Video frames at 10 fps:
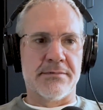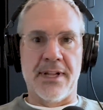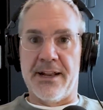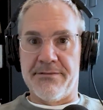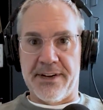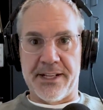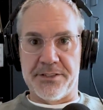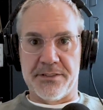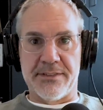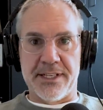not a
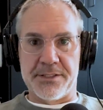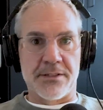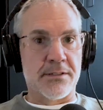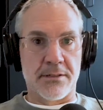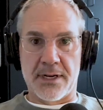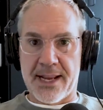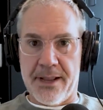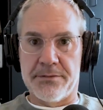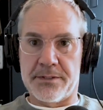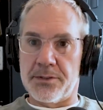financial advisor or
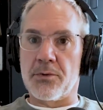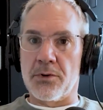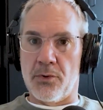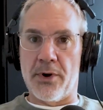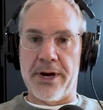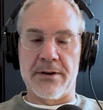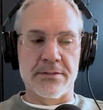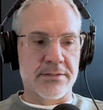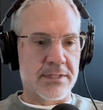accountant or lawyer.